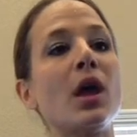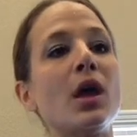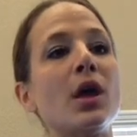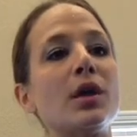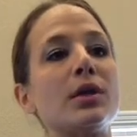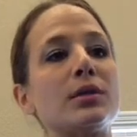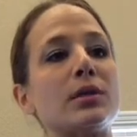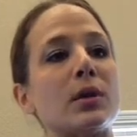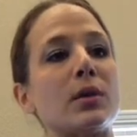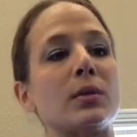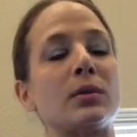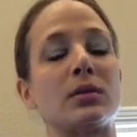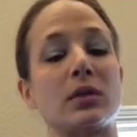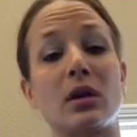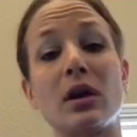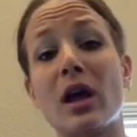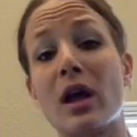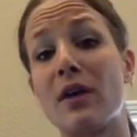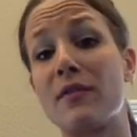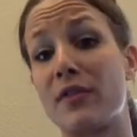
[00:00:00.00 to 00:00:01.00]
So
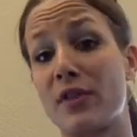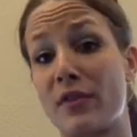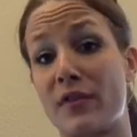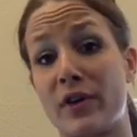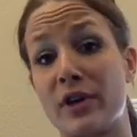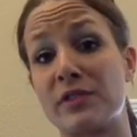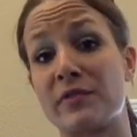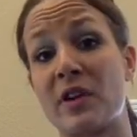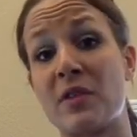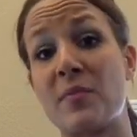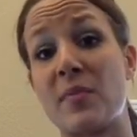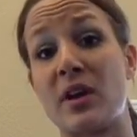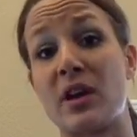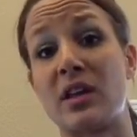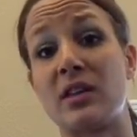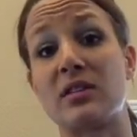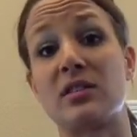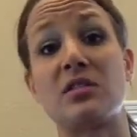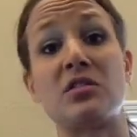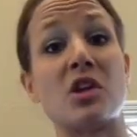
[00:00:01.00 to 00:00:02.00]
start out for the first 5
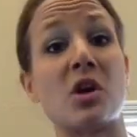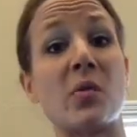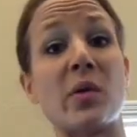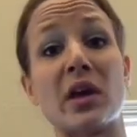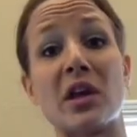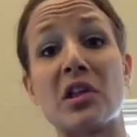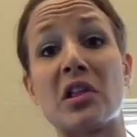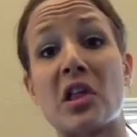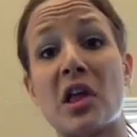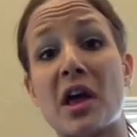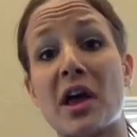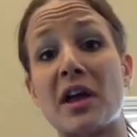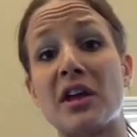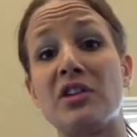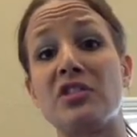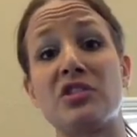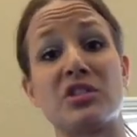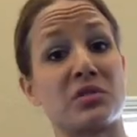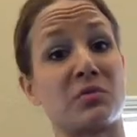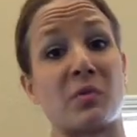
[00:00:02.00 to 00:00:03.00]
minutes, no incline,
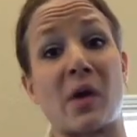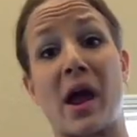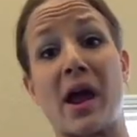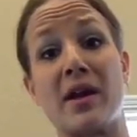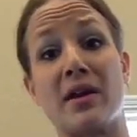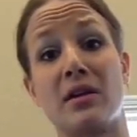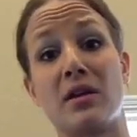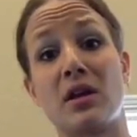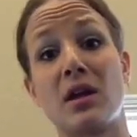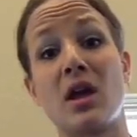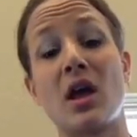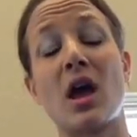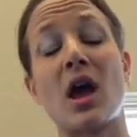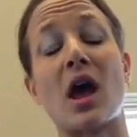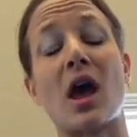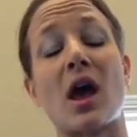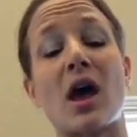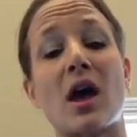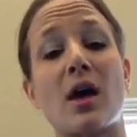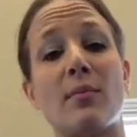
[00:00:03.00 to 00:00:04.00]
just run.
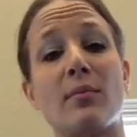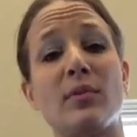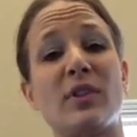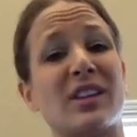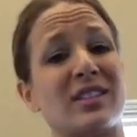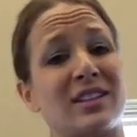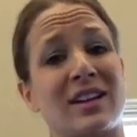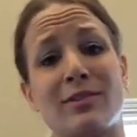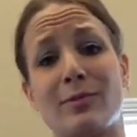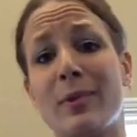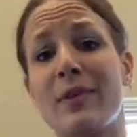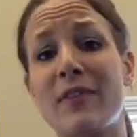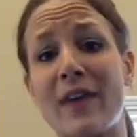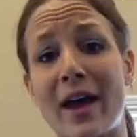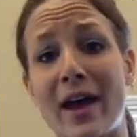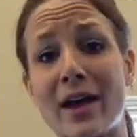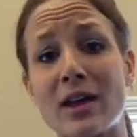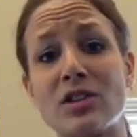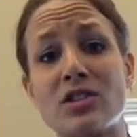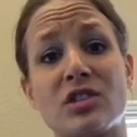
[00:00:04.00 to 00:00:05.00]
Doesn't have to be
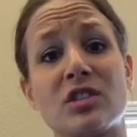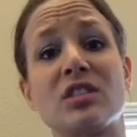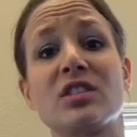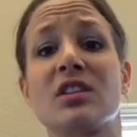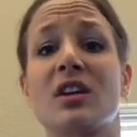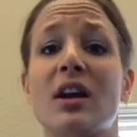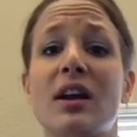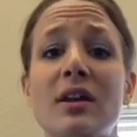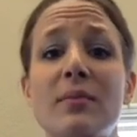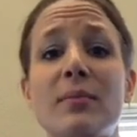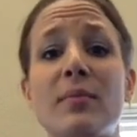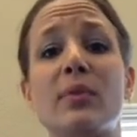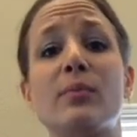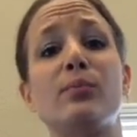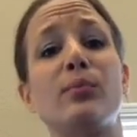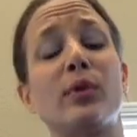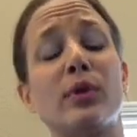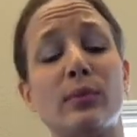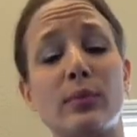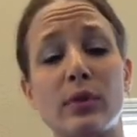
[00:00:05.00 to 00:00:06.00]
fast, just kind of
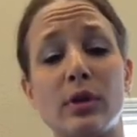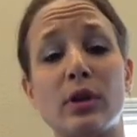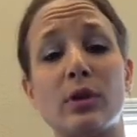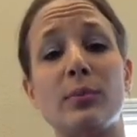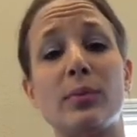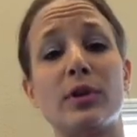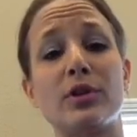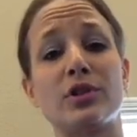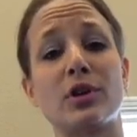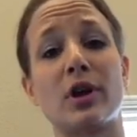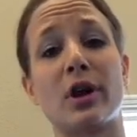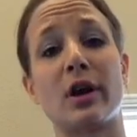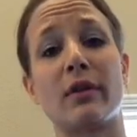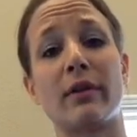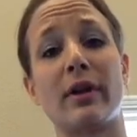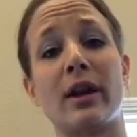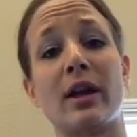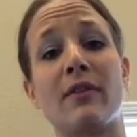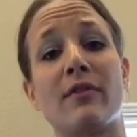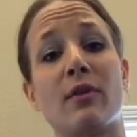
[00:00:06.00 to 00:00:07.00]
build your heart
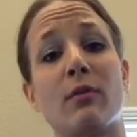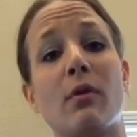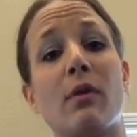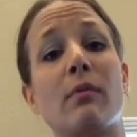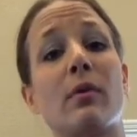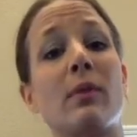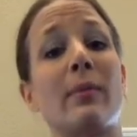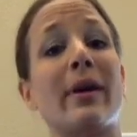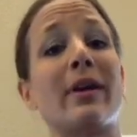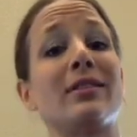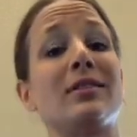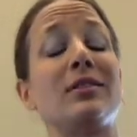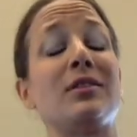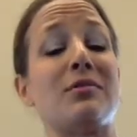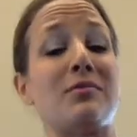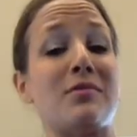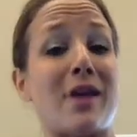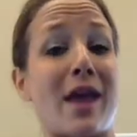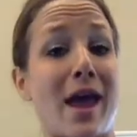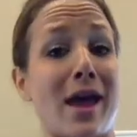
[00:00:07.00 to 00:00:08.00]
rate up for what we're about to do
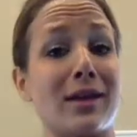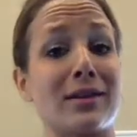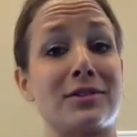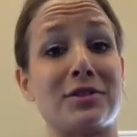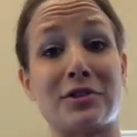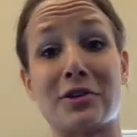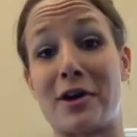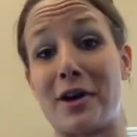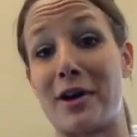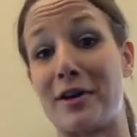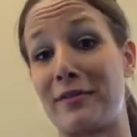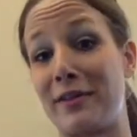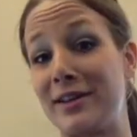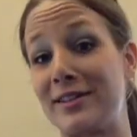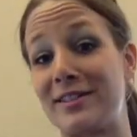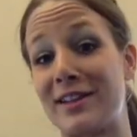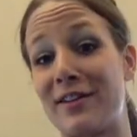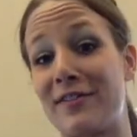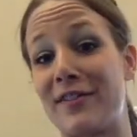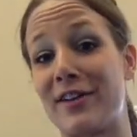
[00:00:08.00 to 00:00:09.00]
next. Your heart rate's
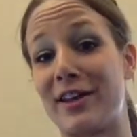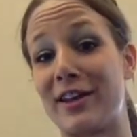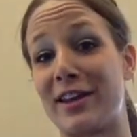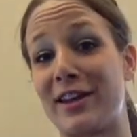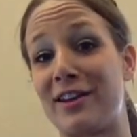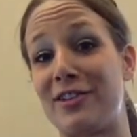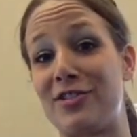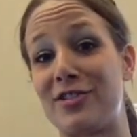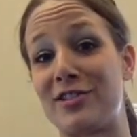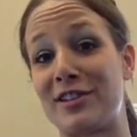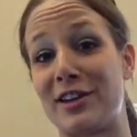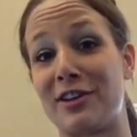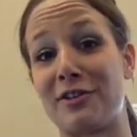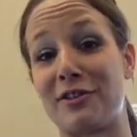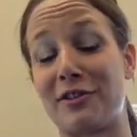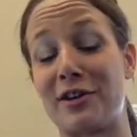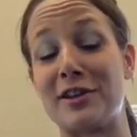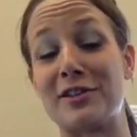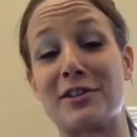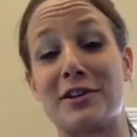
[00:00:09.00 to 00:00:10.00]
definitely going to just
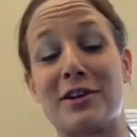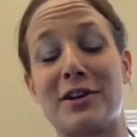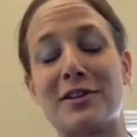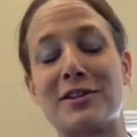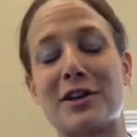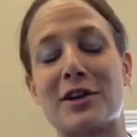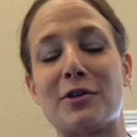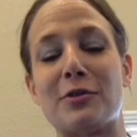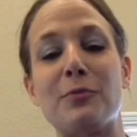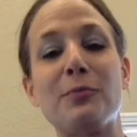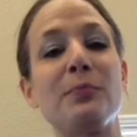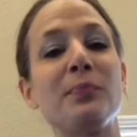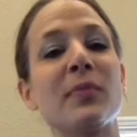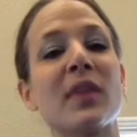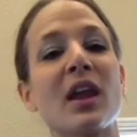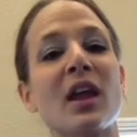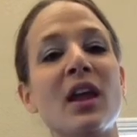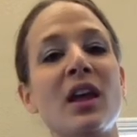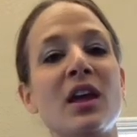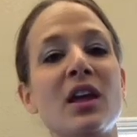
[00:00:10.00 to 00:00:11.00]
increase on its own.
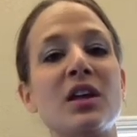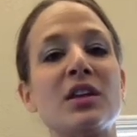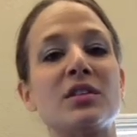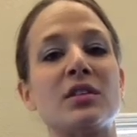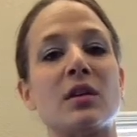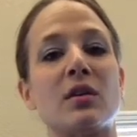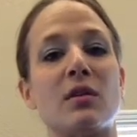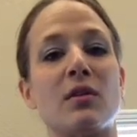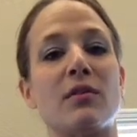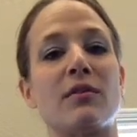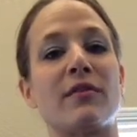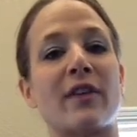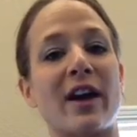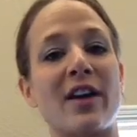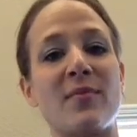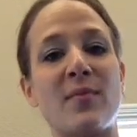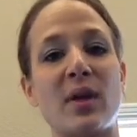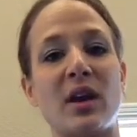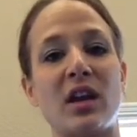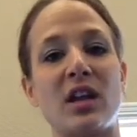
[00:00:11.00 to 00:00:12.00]
So 5
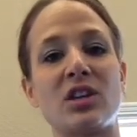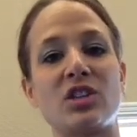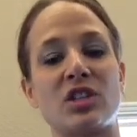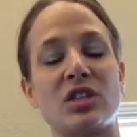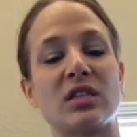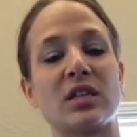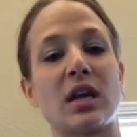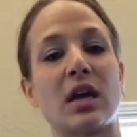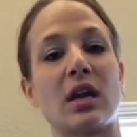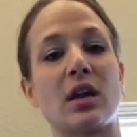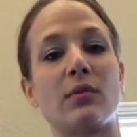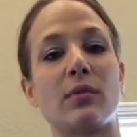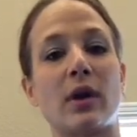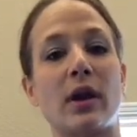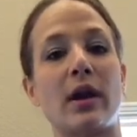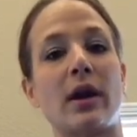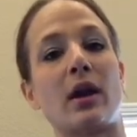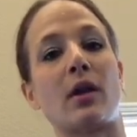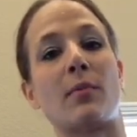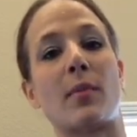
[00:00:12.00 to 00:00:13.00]
minutes, just kind of run
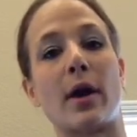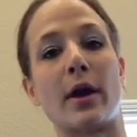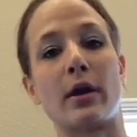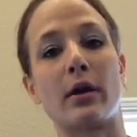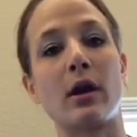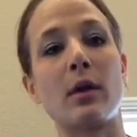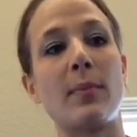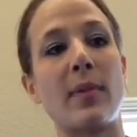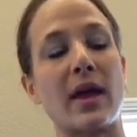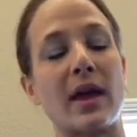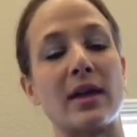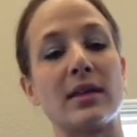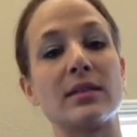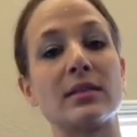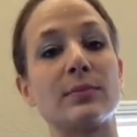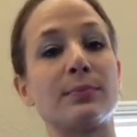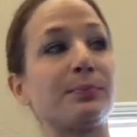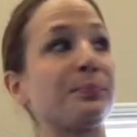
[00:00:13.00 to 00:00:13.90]
at a moderate pace.